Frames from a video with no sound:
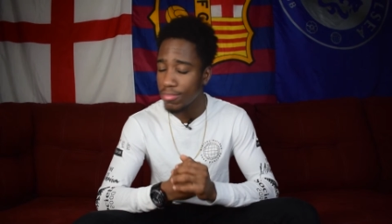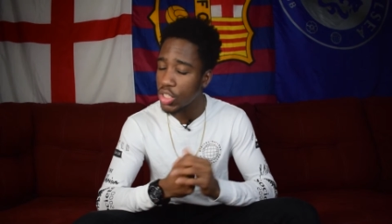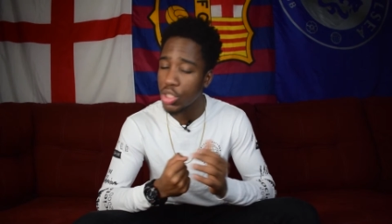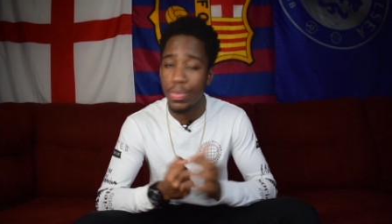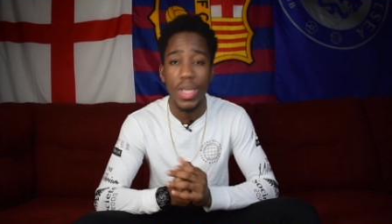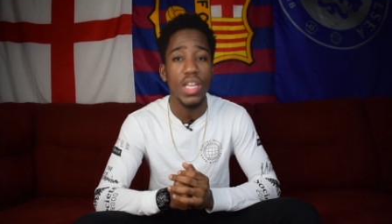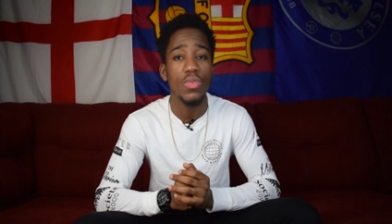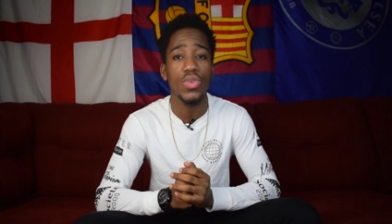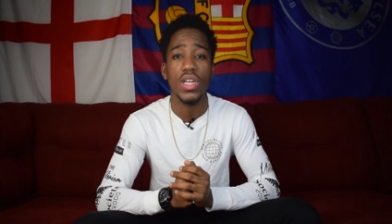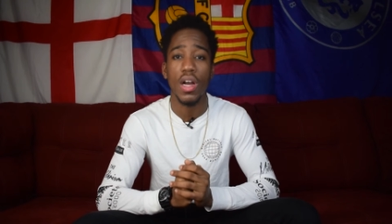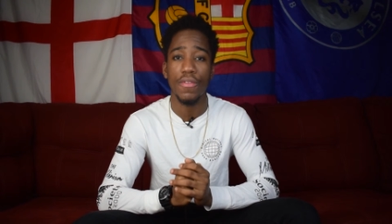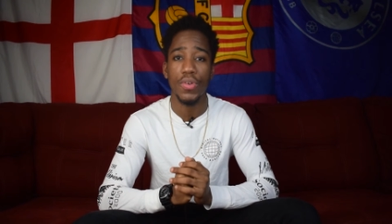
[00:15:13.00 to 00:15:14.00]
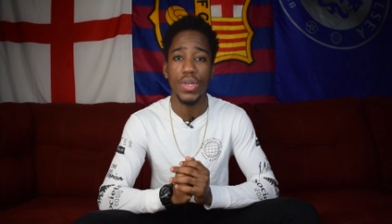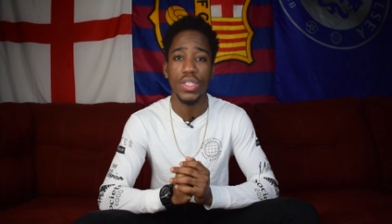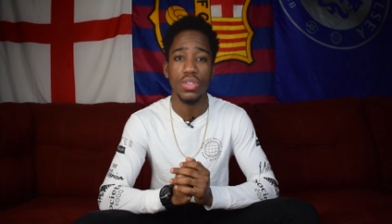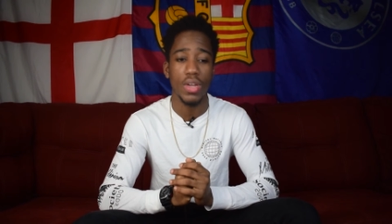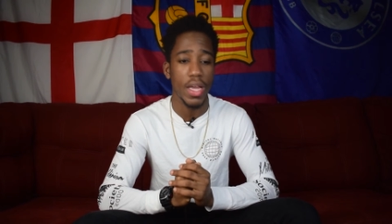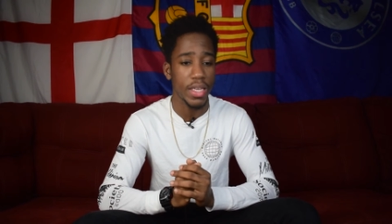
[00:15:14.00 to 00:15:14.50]
speedy recovery
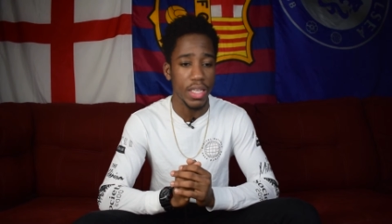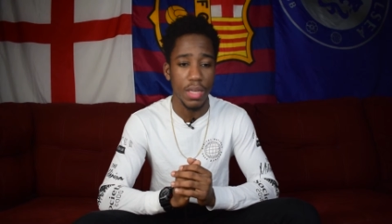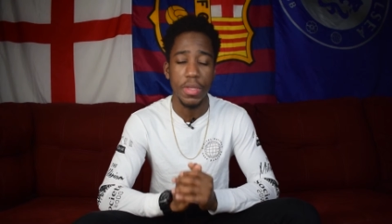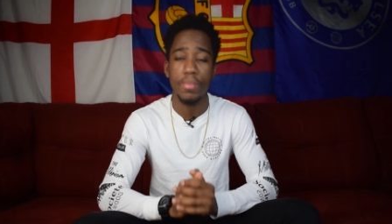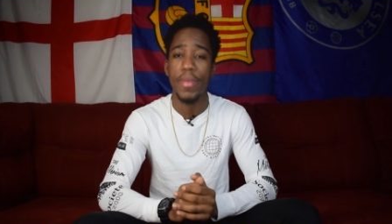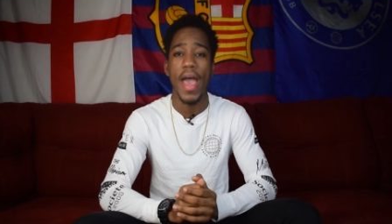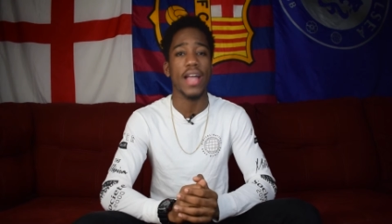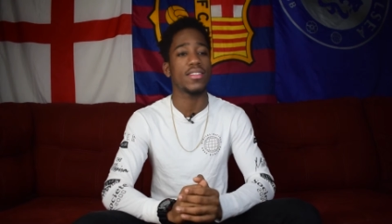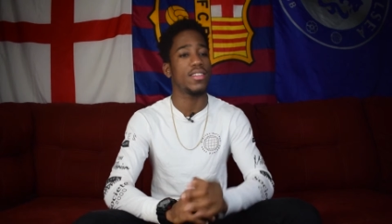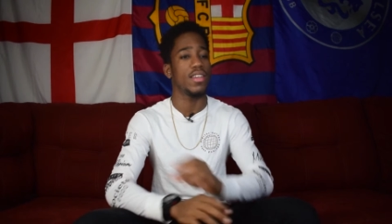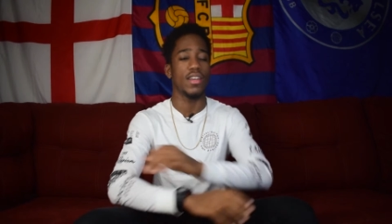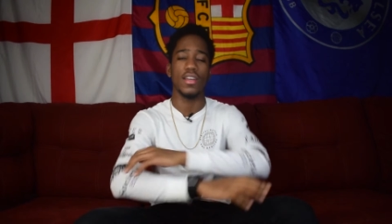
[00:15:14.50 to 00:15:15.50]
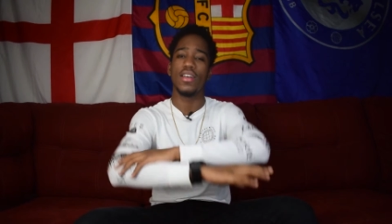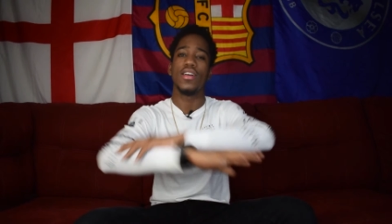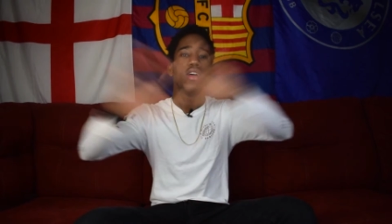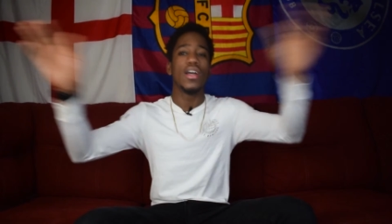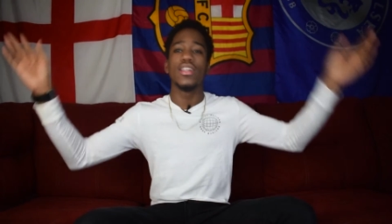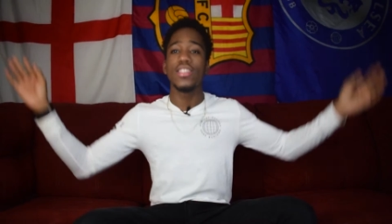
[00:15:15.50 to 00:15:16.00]
so that he can be back to
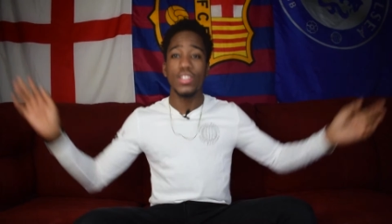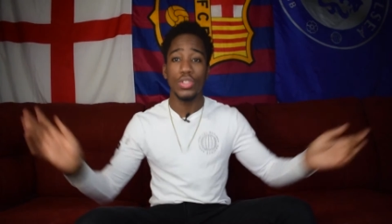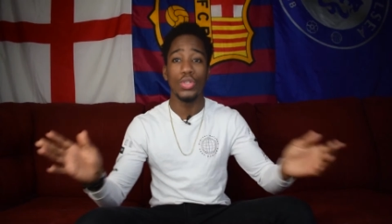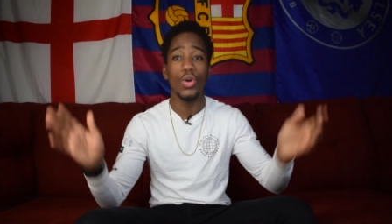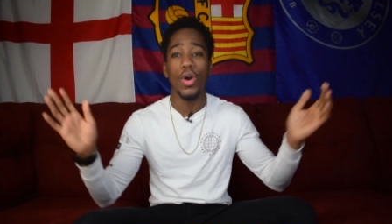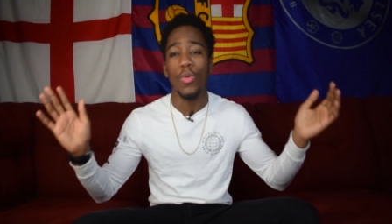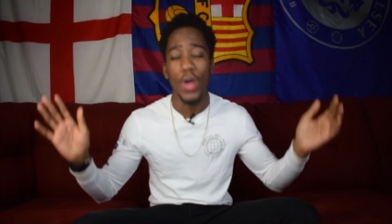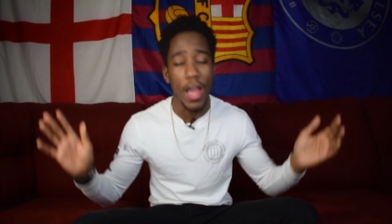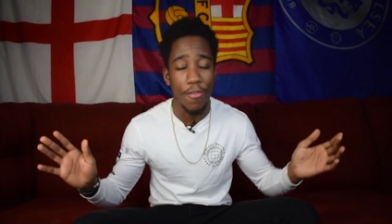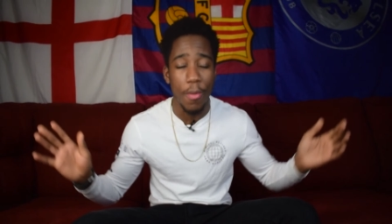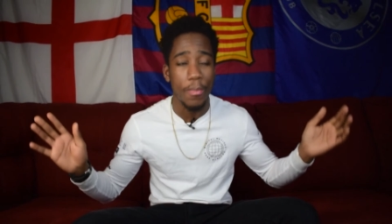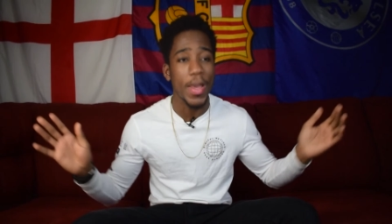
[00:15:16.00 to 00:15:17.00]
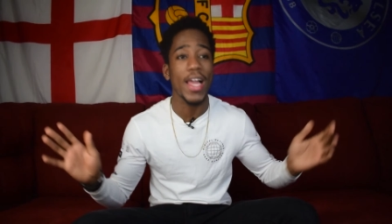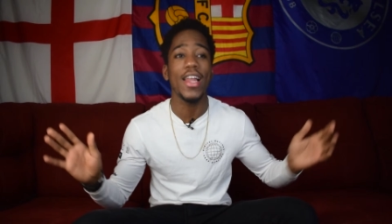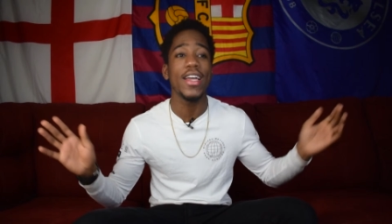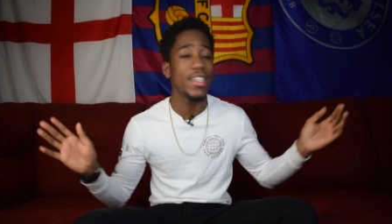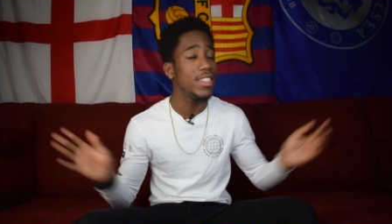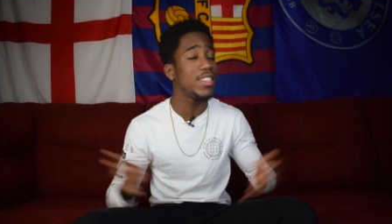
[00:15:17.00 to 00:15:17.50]
just doing whatever
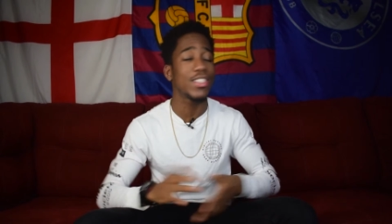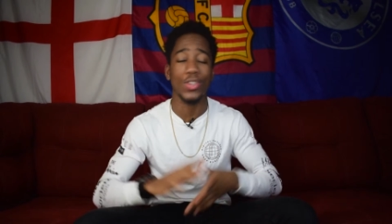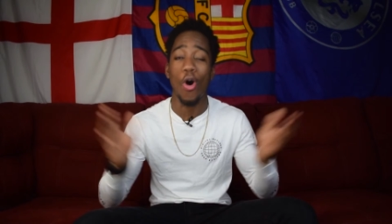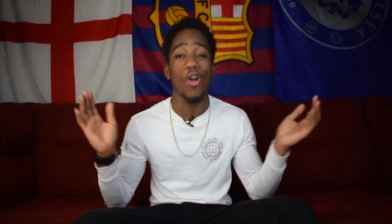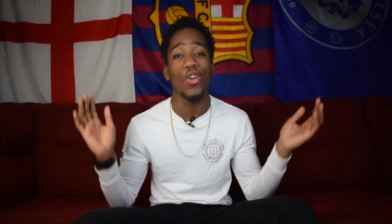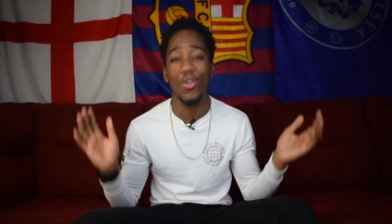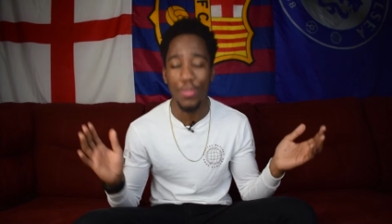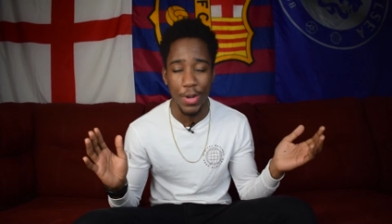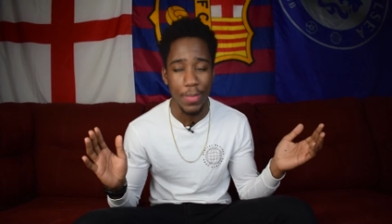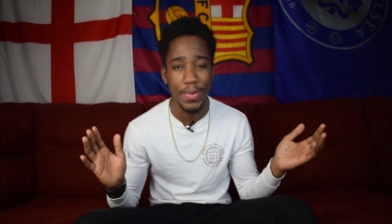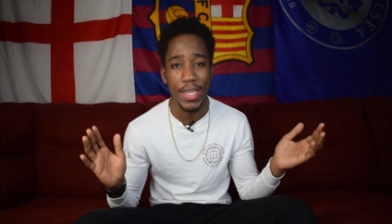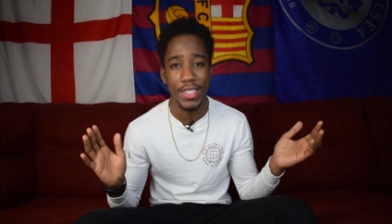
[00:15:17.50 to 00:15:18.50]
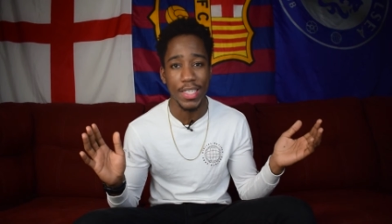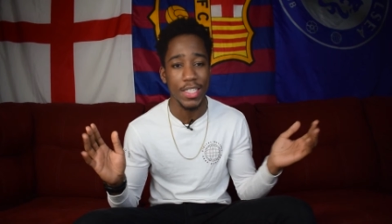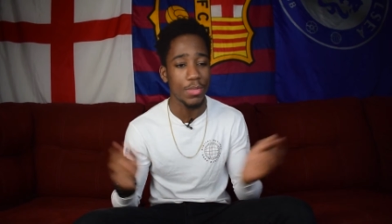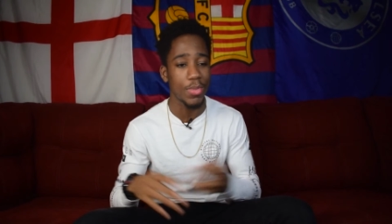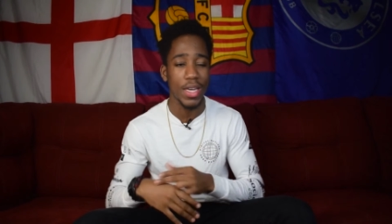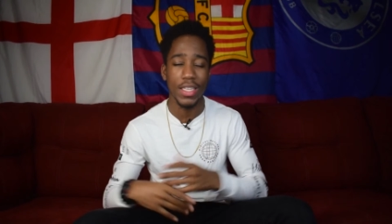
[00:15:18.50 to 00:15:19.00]
Pele, he's just all over the place
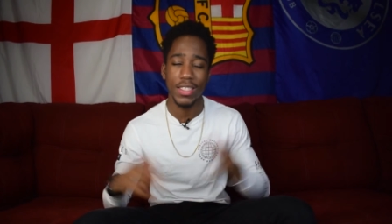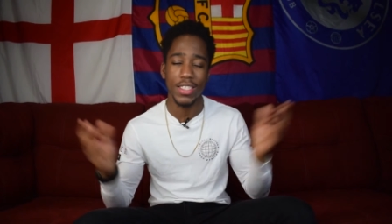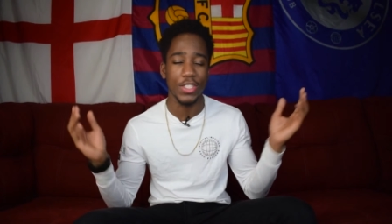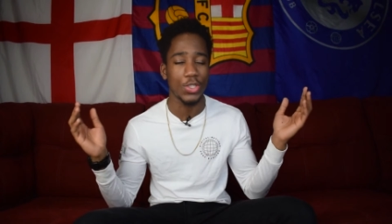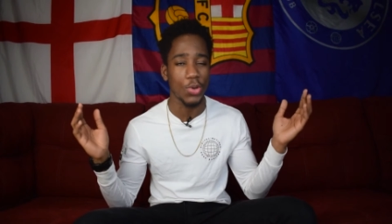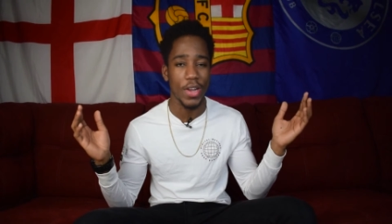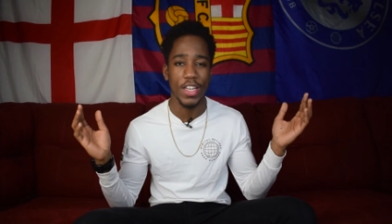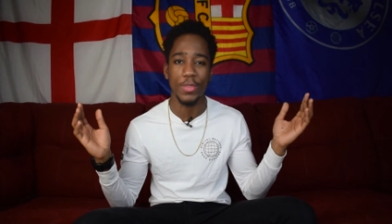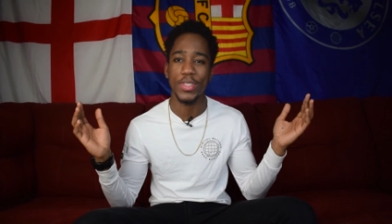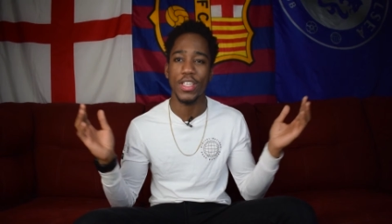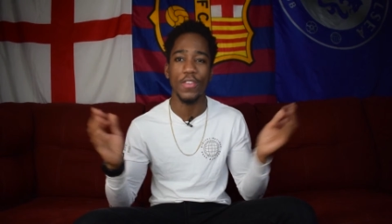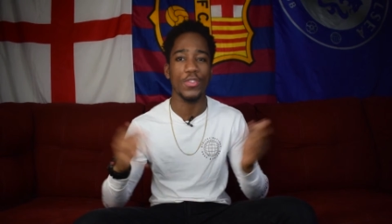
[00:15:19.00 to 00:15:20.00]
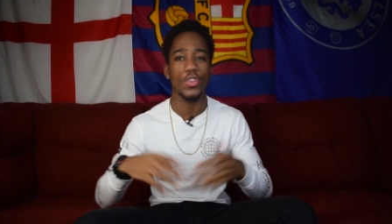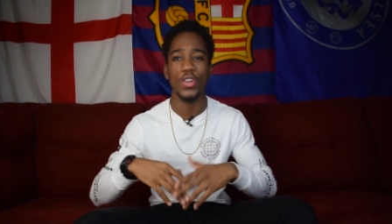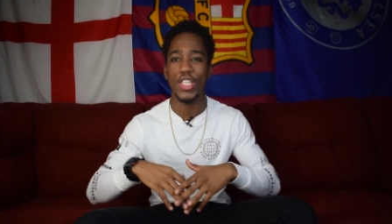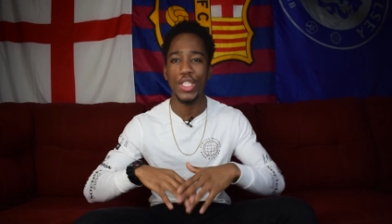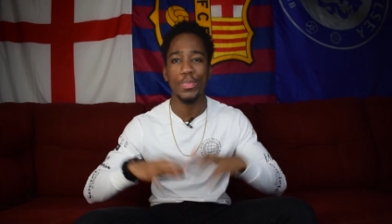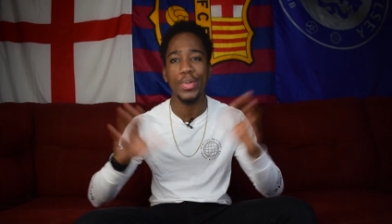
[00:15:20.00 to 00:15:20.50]
lately, but he's enjoying himself. You know,
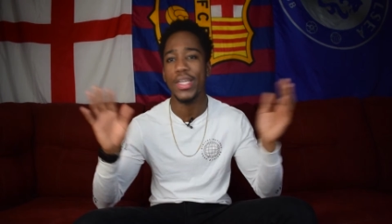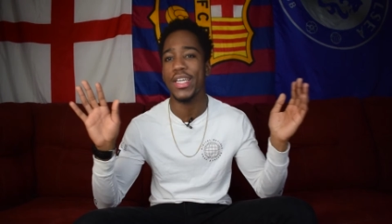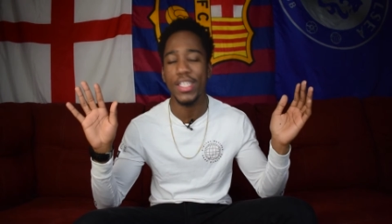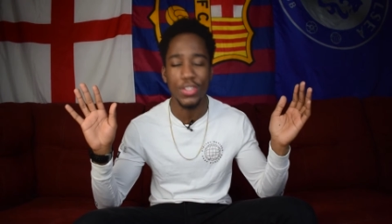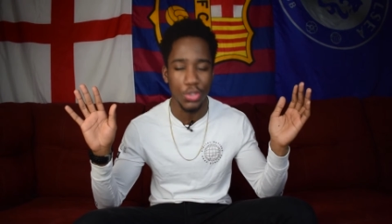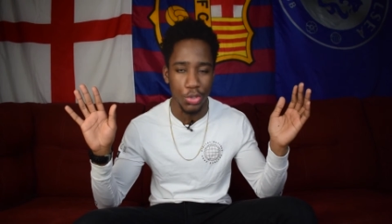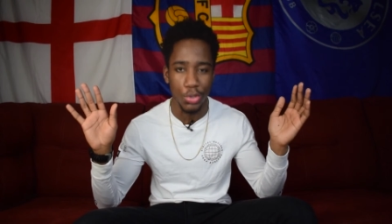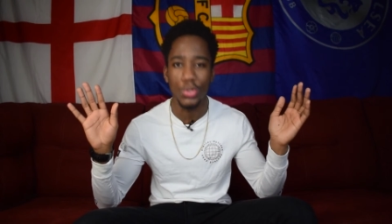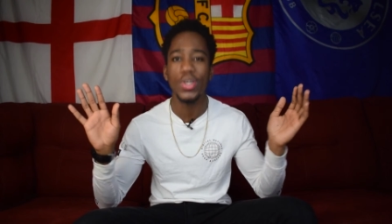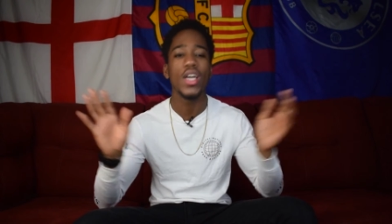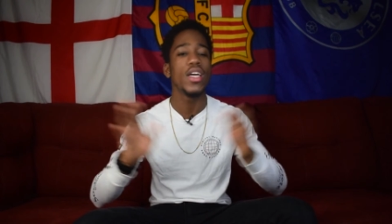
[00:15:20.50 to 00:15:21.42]
he's putting his due,